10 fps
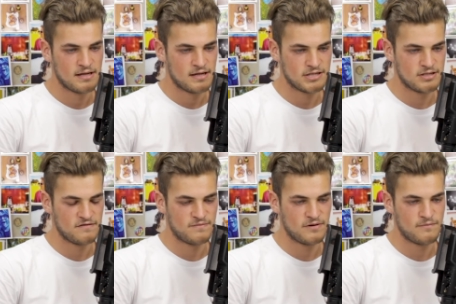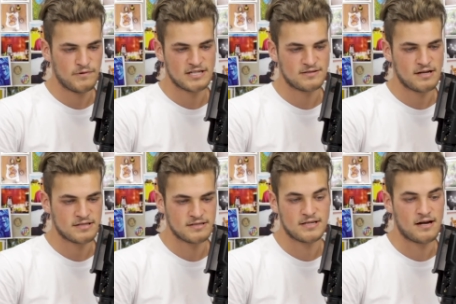I should have, but best production
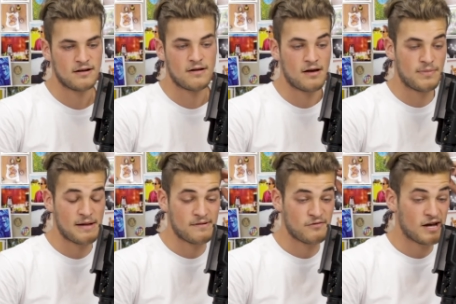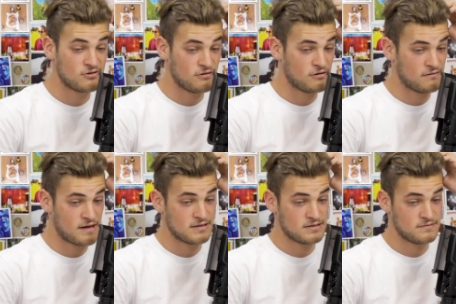design, Black Panther. I do agree with that actually.